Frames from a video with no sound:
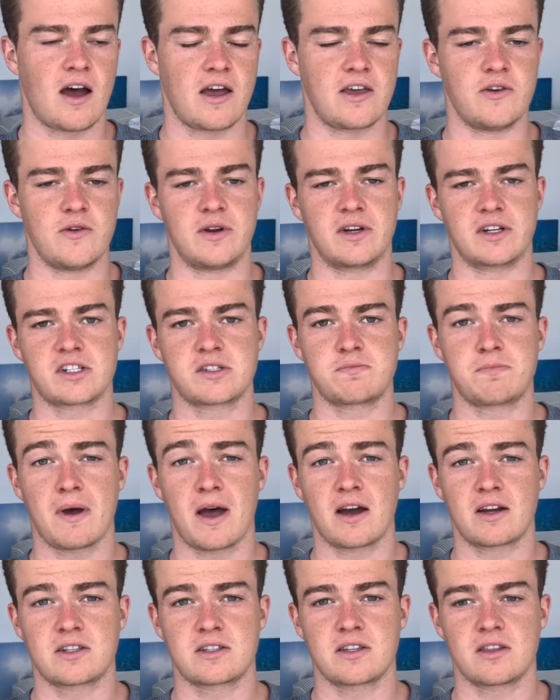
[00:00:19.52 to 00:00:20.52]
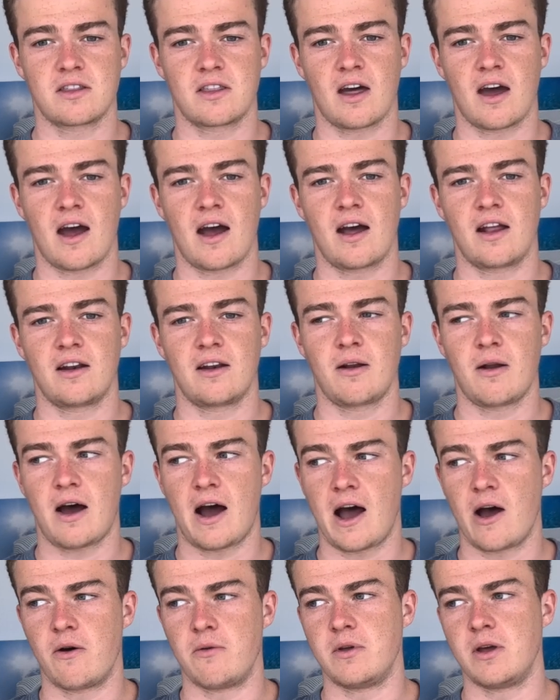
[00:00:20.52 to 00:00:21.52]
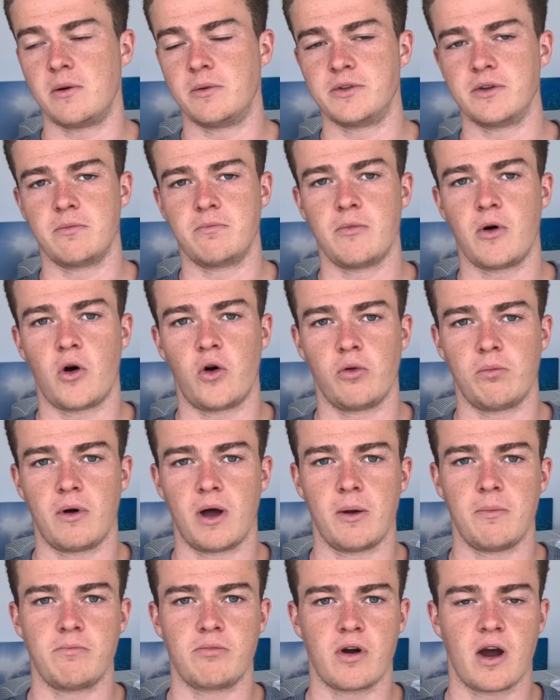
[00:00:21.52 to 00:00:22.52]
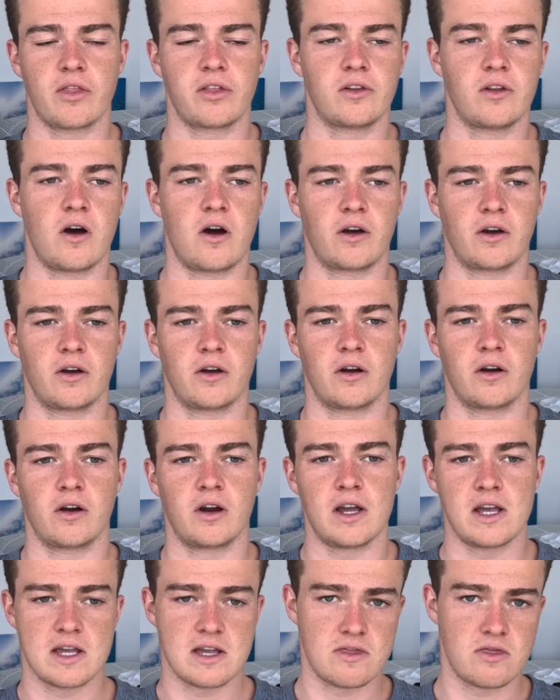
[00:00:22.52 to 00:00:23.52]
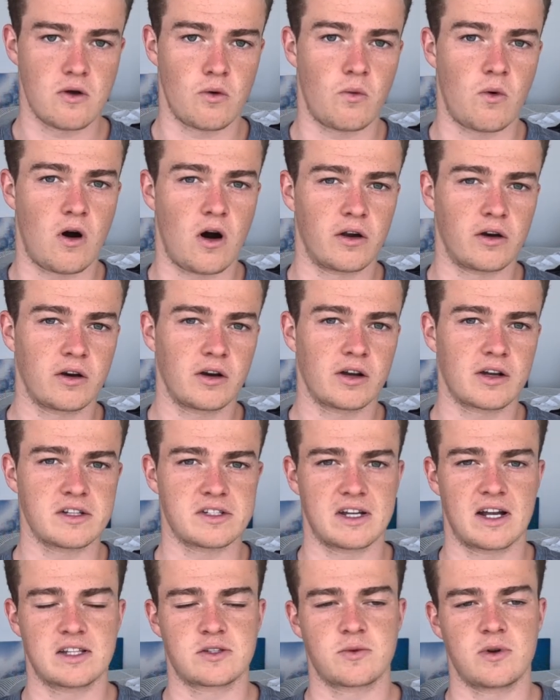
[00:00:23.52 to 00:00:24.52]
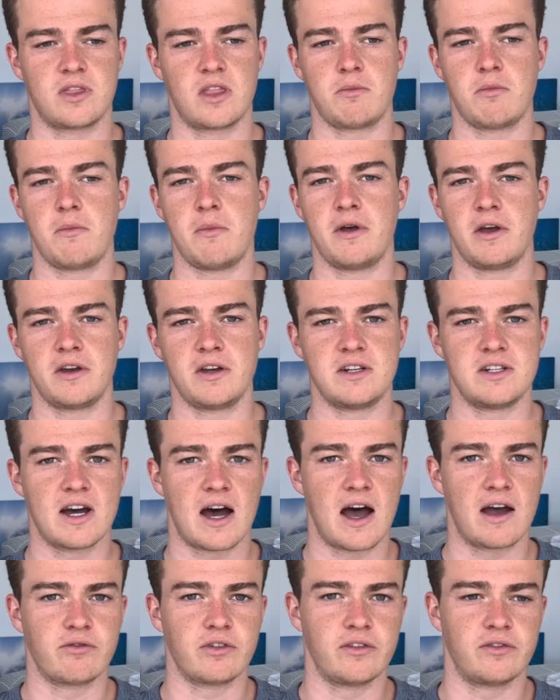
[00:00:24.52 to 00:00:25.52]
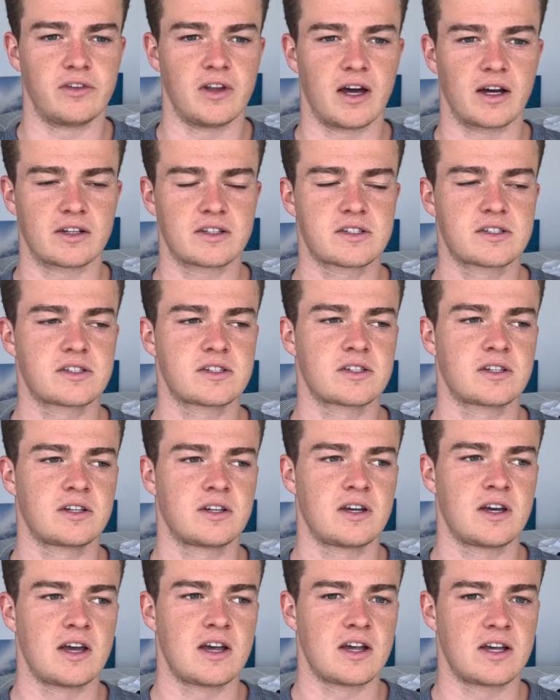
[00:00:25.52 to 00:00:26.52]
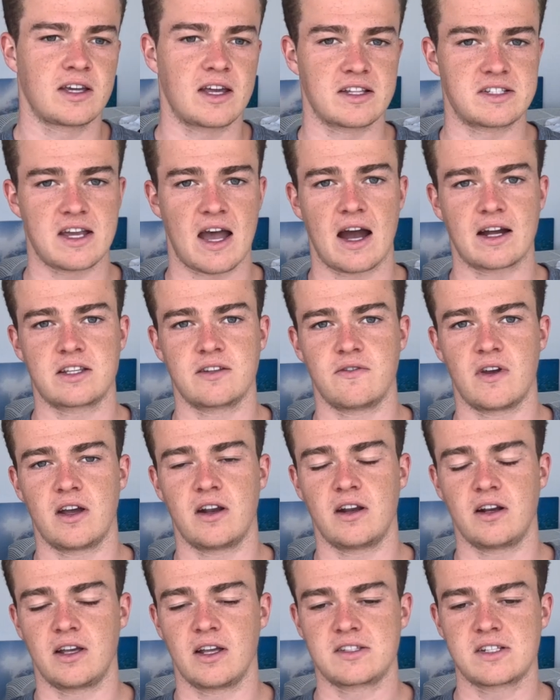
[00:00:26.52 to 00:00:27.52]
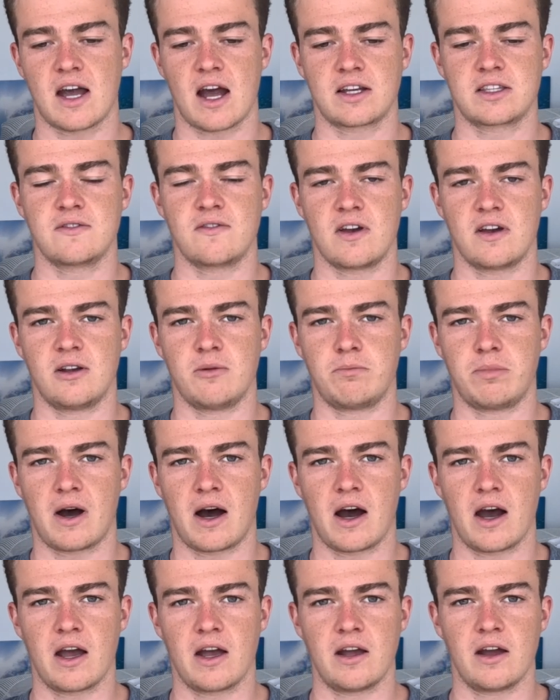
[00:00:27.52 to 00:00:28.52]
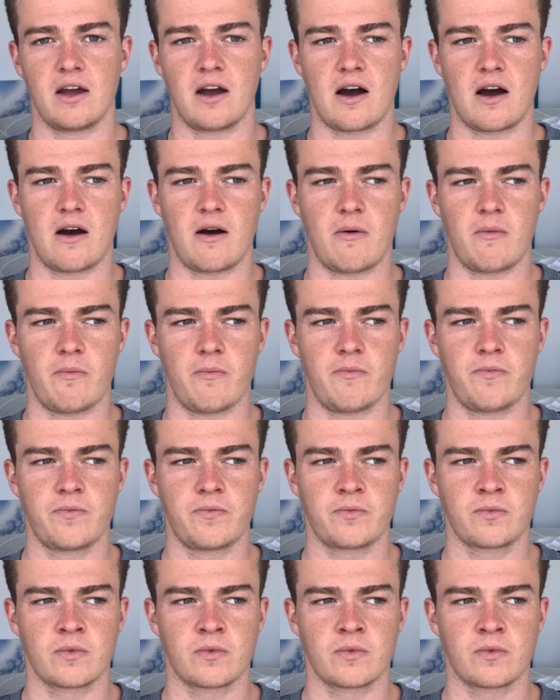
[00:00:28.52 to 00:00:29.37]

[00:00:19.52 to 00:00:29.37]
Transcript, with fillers: you would expect that I would be able to hold my breath longer in the water because that's when the mammalian dive reflex gets activated. It gets activated by um,